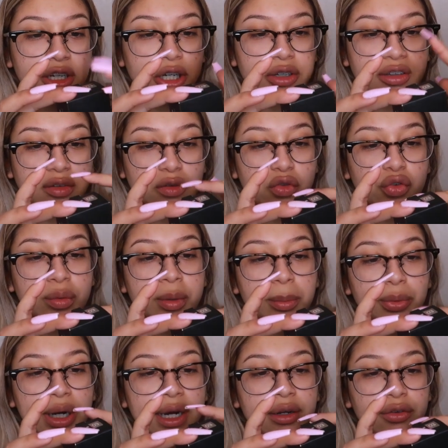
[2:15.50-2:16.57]
here. This is from the
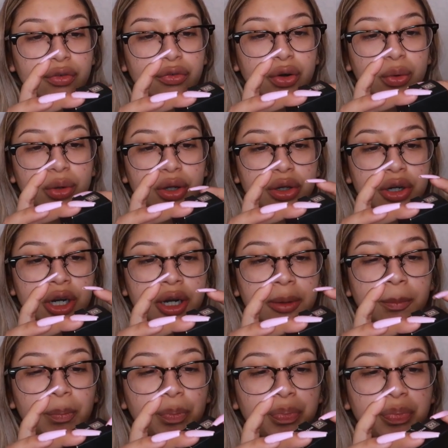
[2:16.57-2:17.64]
brand Folklore.